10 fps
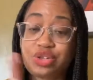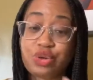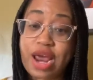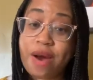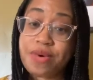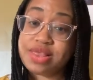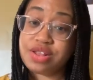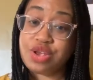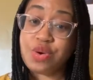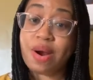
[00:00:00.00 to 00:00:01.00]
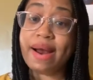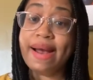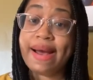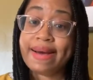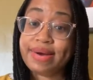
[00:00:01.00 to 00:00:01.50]
So now with the newer
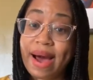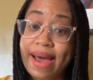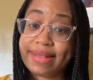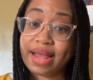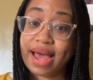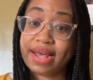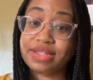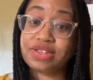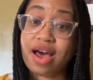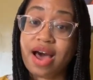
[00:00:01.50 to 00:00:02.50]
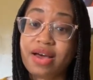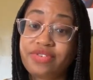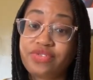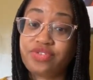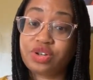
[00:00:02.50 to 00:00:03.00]
guidelines
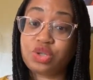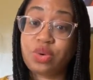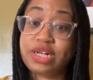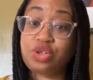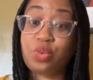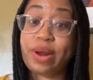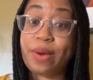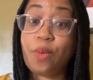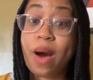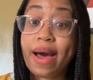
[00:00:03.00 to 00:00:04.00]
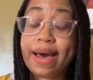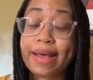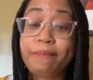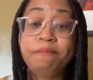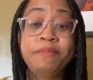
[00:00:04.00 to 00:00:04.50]
for
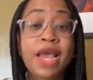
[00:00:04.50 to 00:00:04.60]
2021,